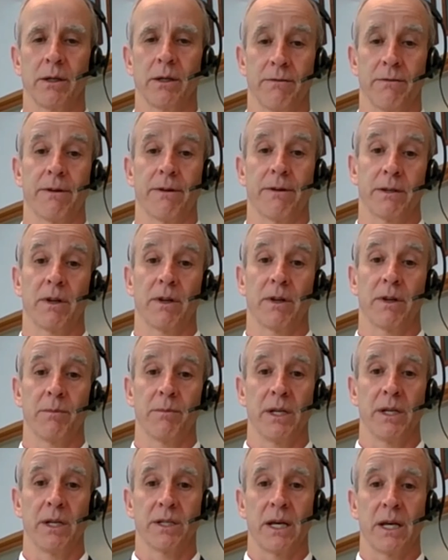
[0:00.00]
it effectively
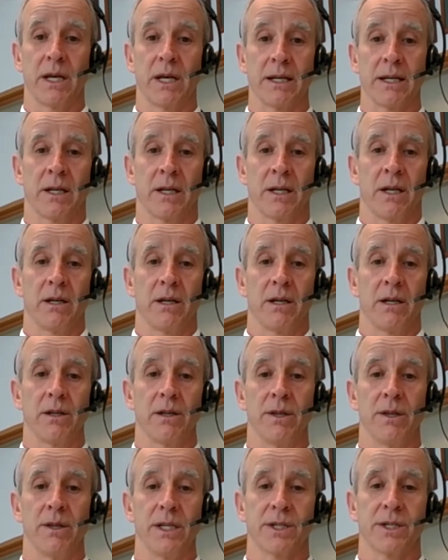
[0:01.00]
means that
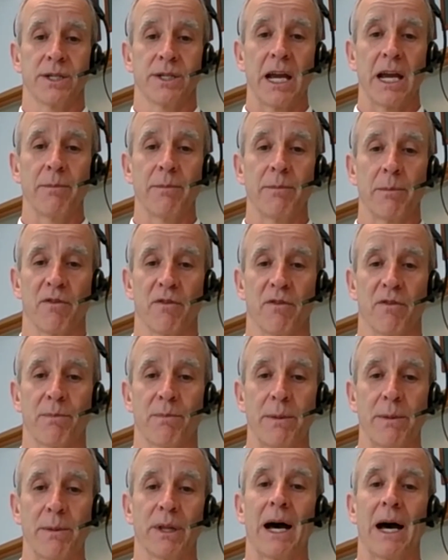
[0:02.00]
the same number of
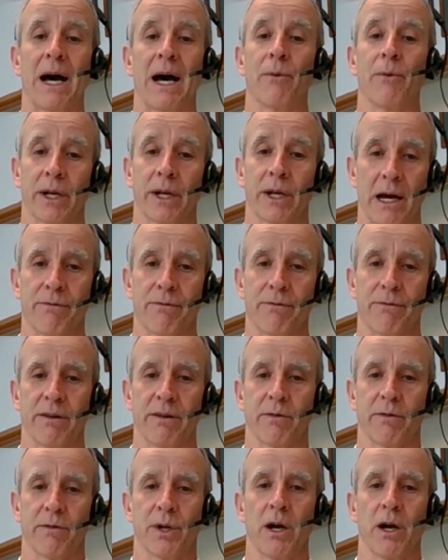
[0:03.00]
people are
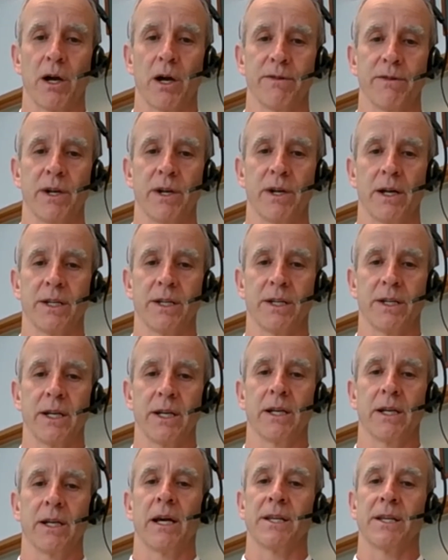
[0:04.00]
recovering from
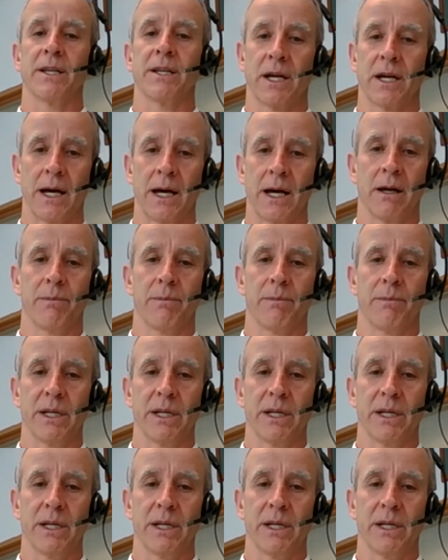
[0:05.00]
COVID-19 as are